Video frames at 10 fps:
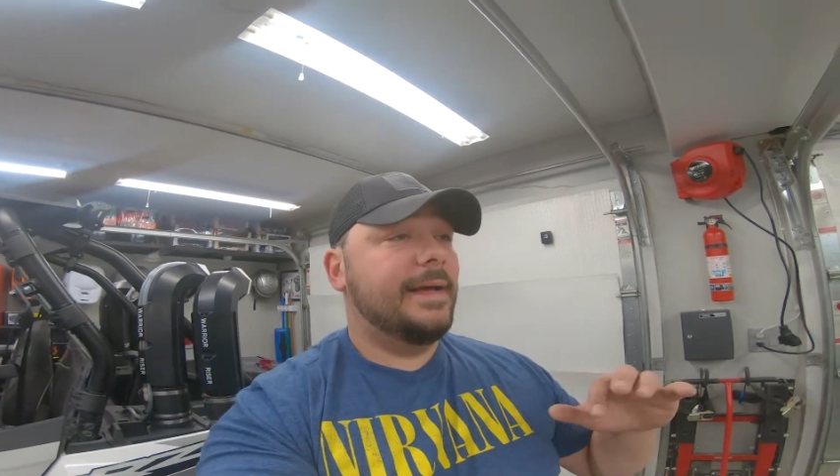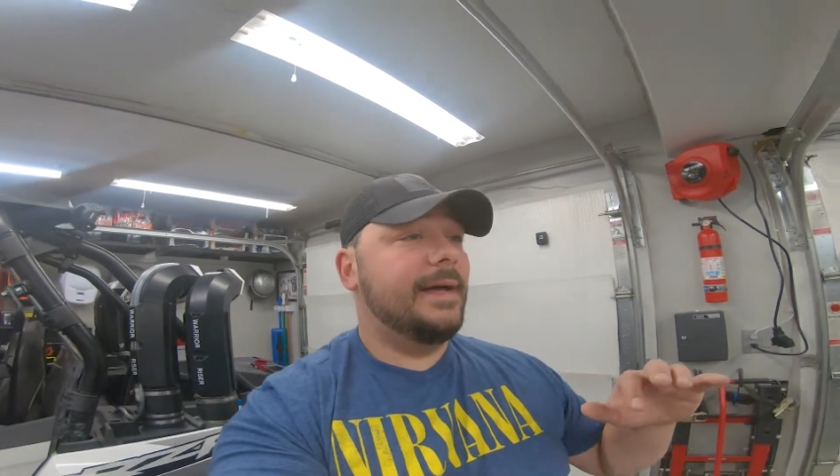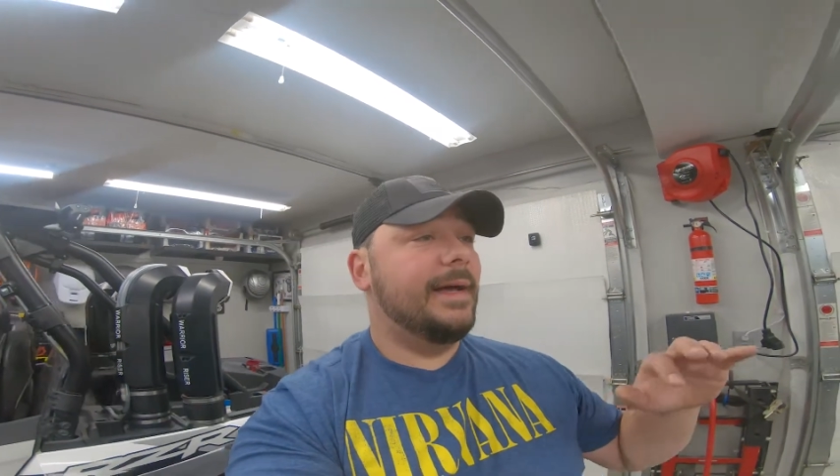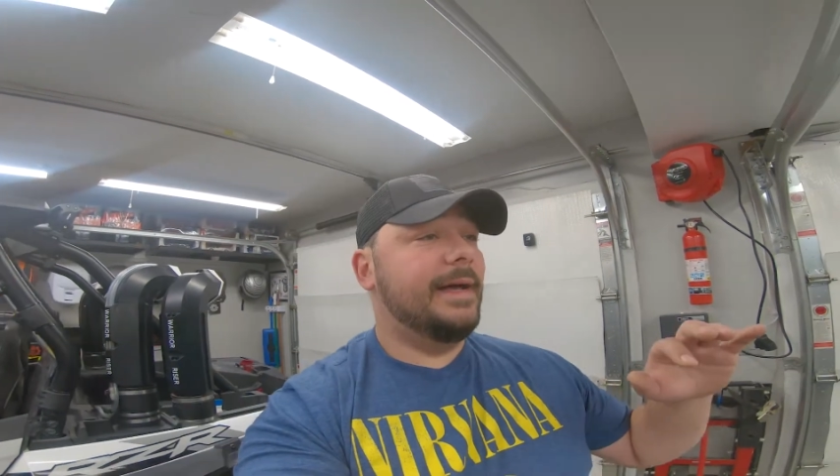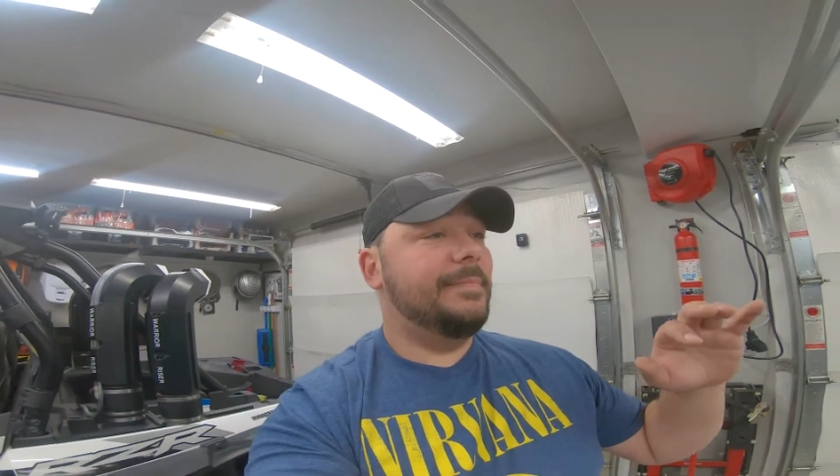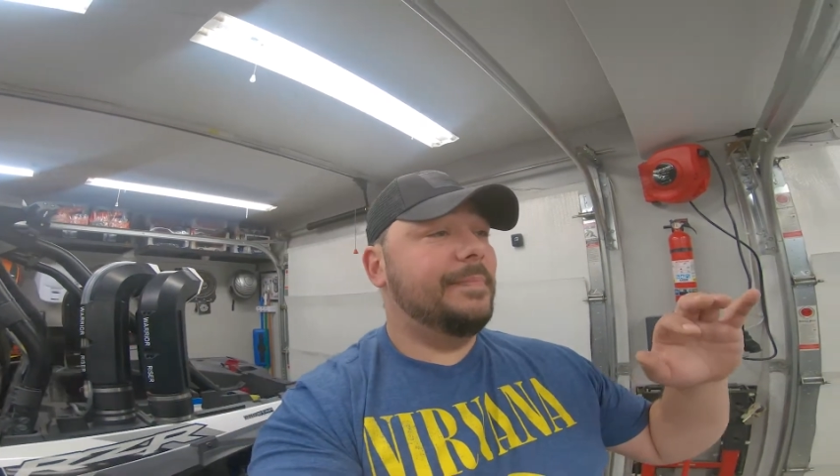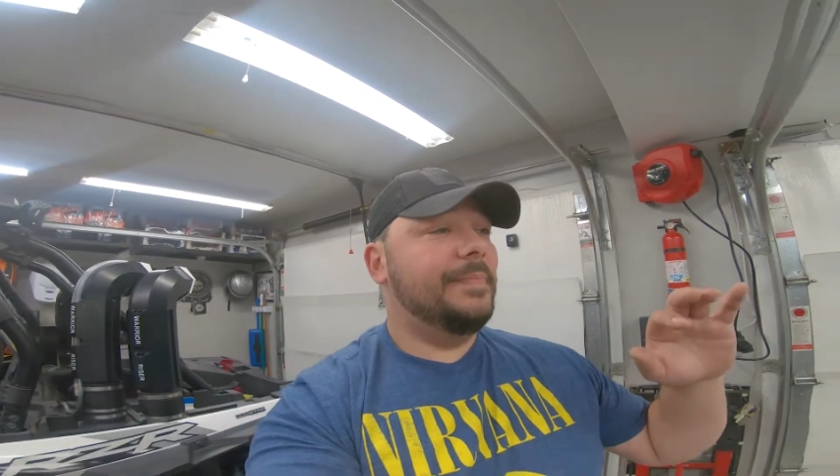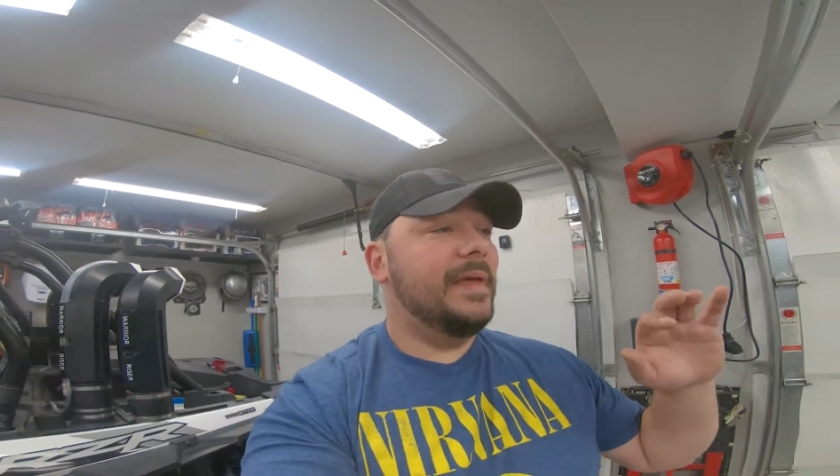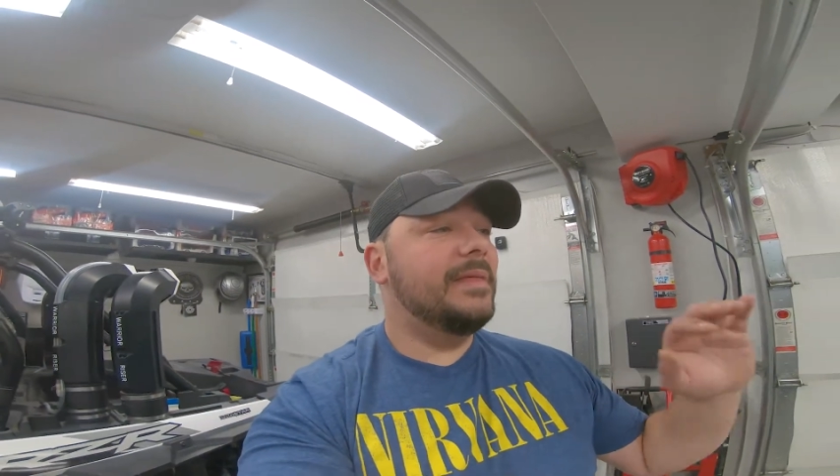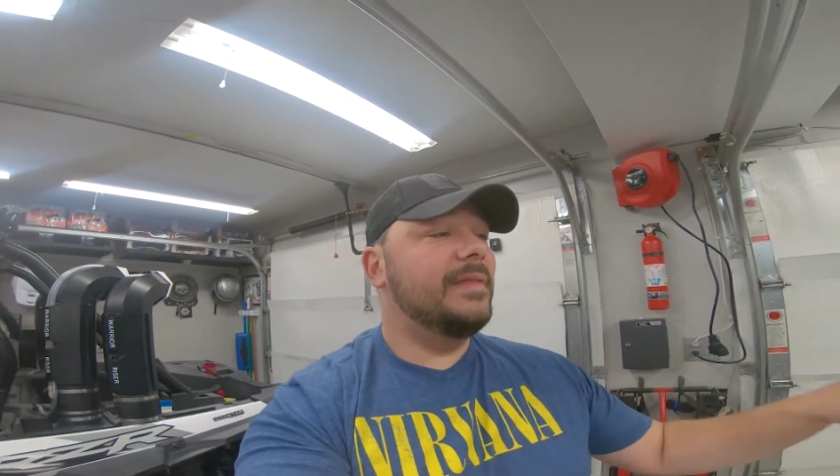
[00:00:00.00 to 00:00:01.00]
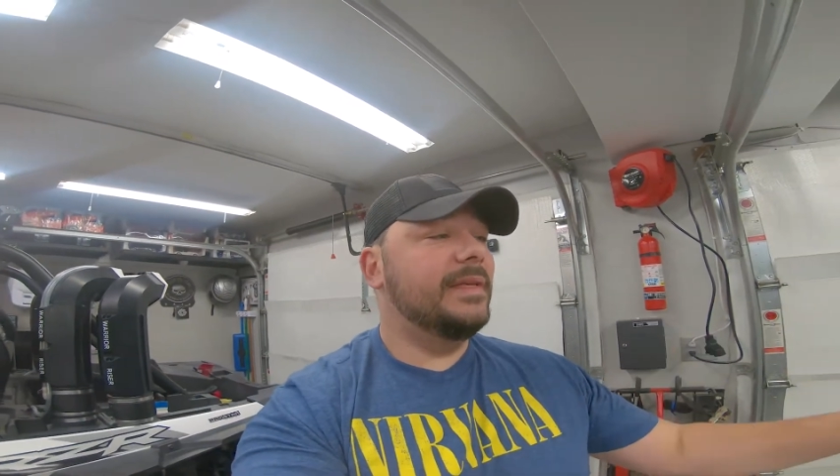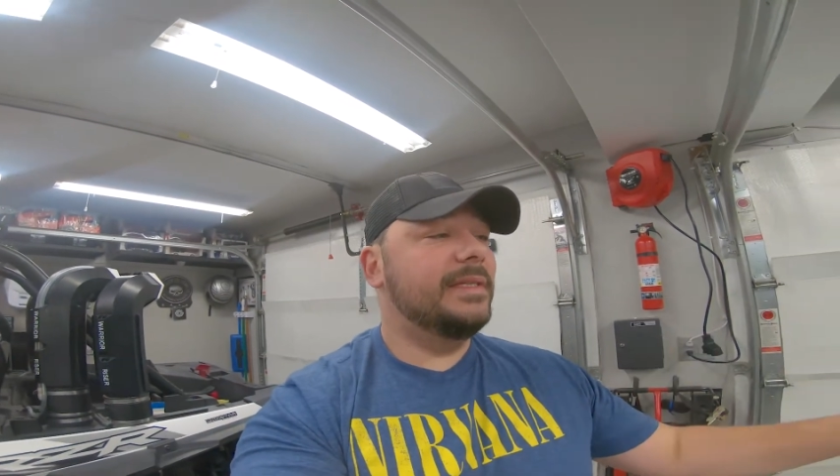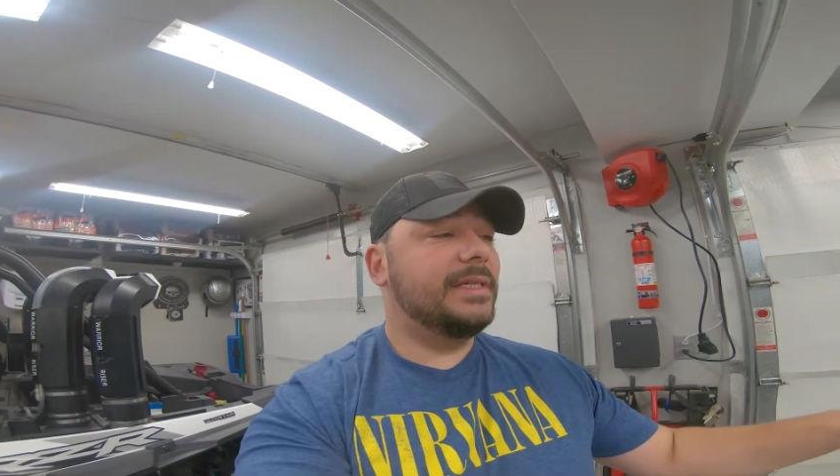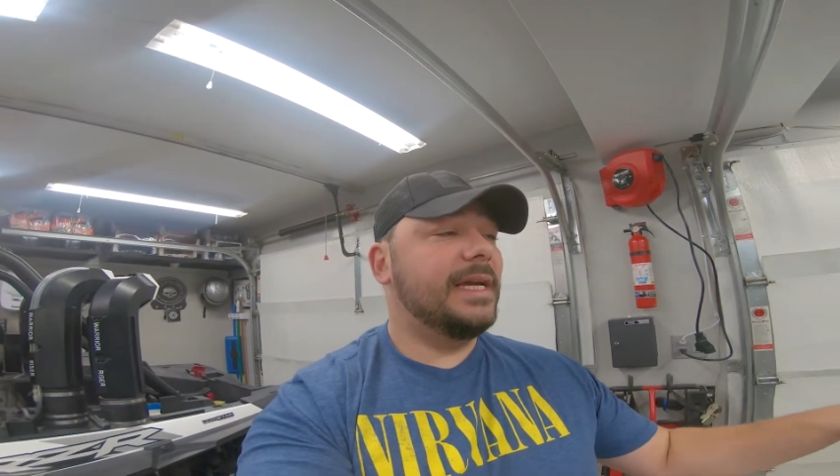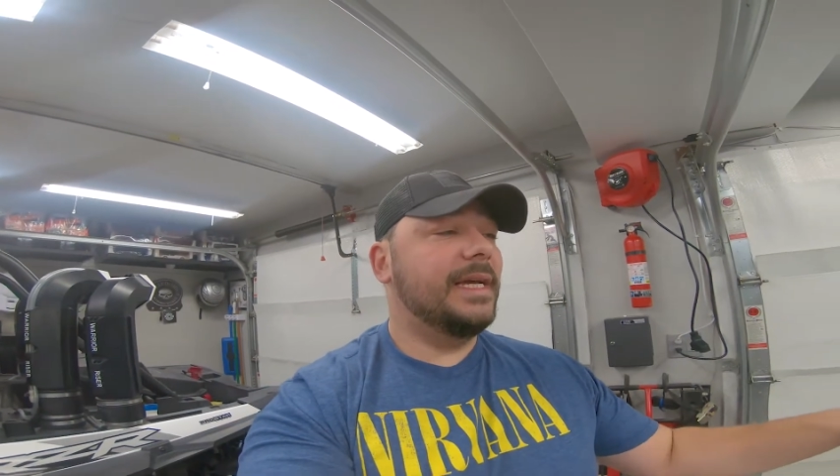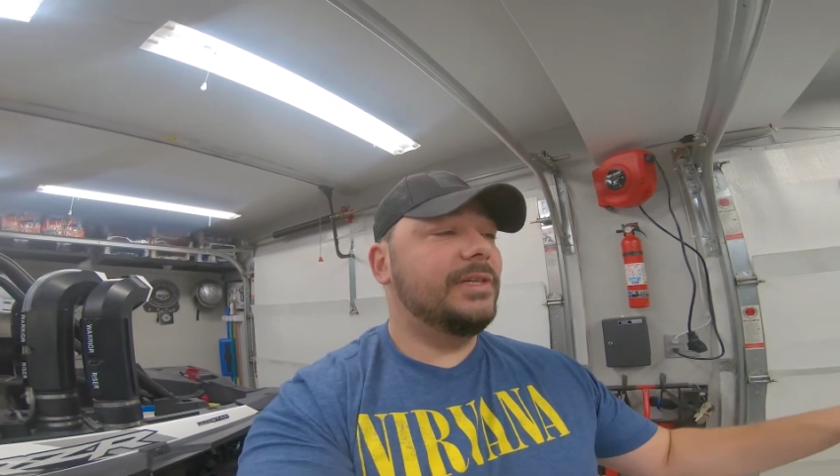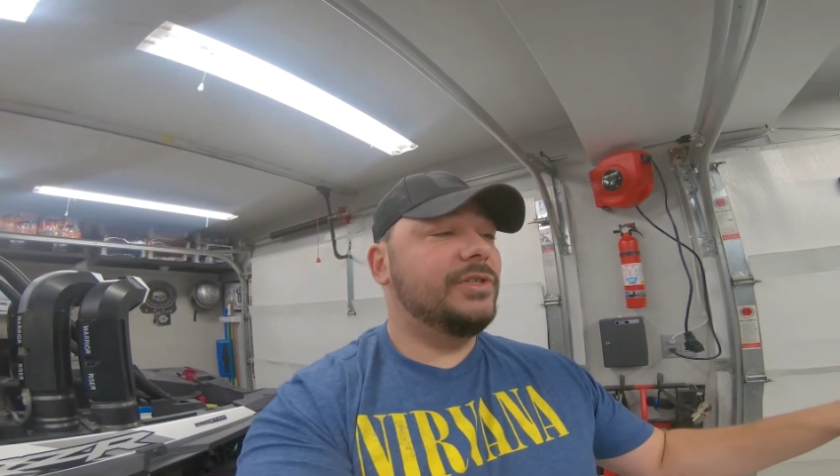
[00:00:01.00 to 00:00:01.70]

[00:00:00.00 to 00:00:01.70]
And then this guy